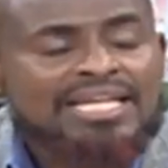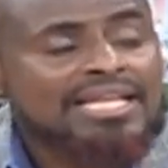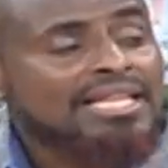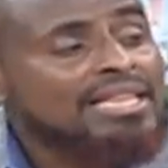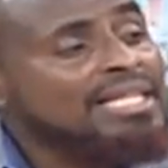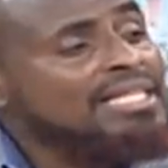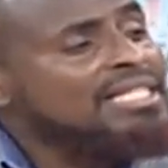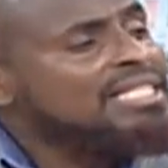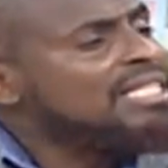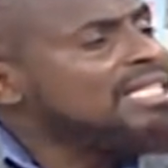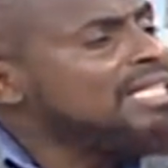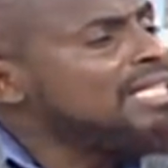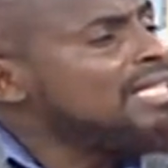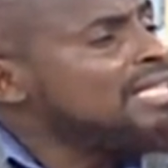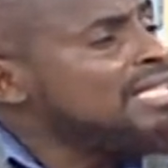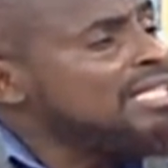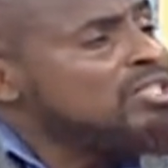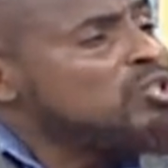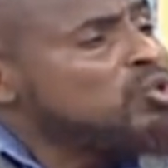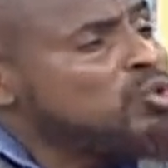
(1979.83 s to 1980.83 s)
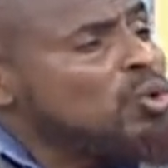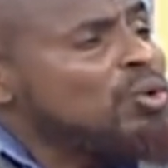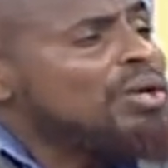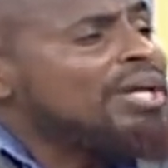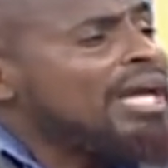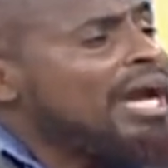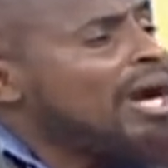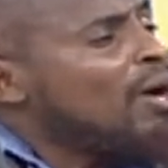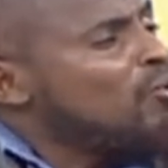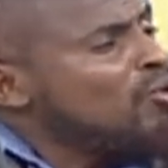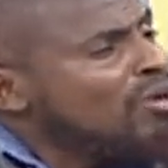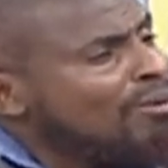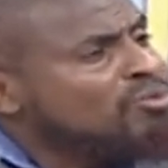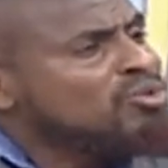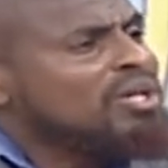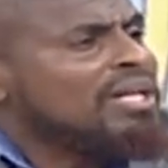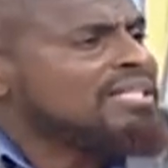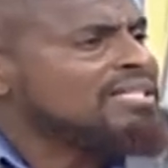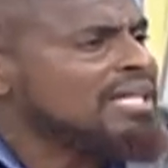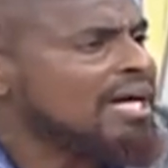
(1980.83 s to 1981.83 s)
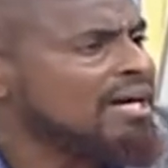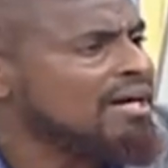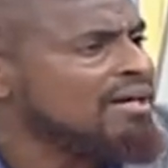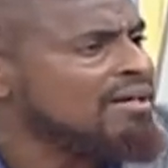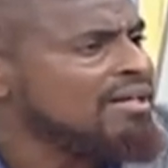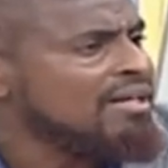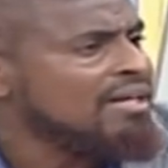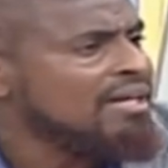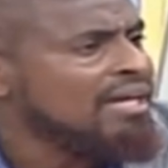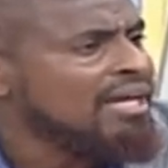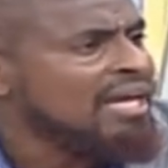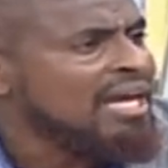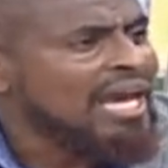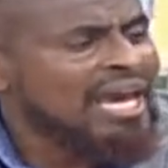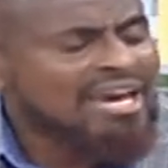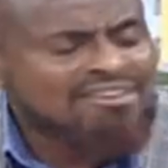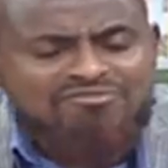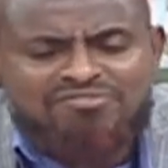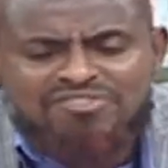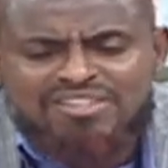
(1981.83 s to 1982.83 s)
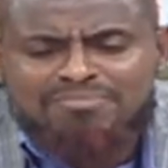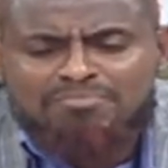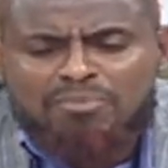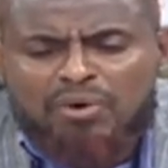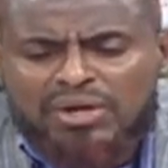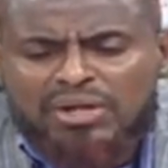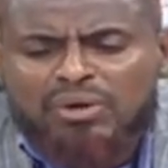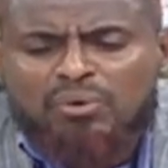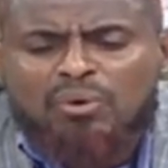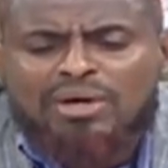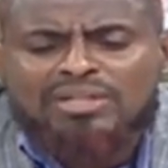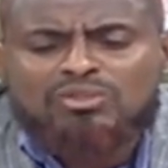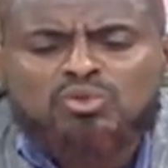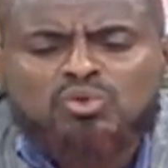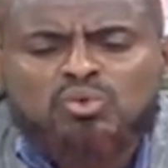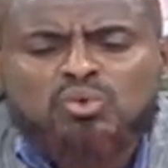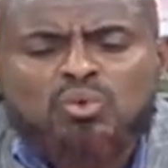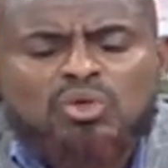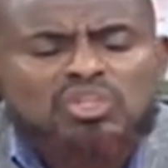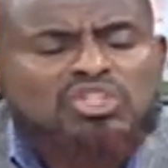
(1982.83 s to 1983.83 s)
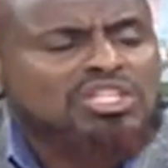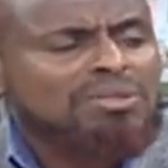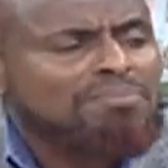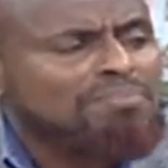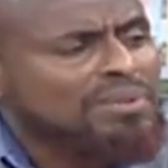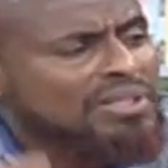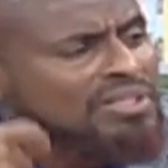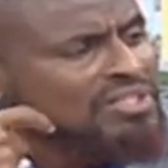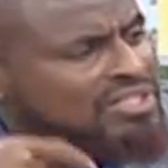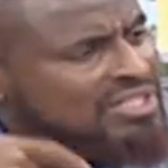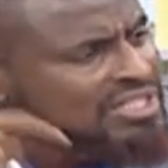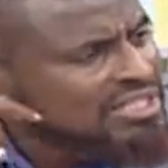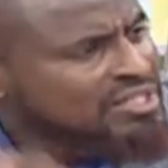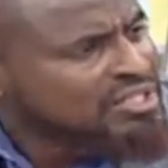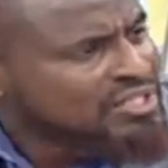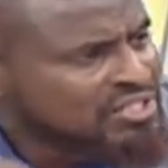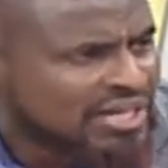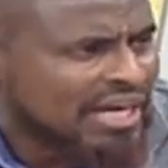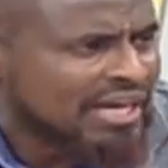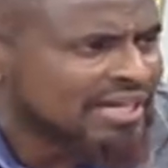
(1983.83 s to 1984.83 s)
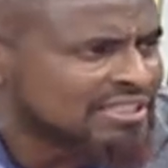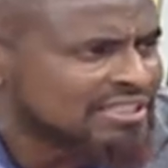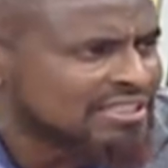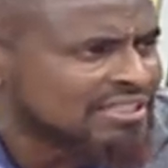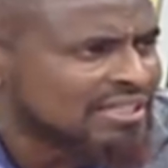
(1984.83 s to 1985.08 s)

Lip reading: This story, hakuna mtu anataka. Everybody wants to worship his desires.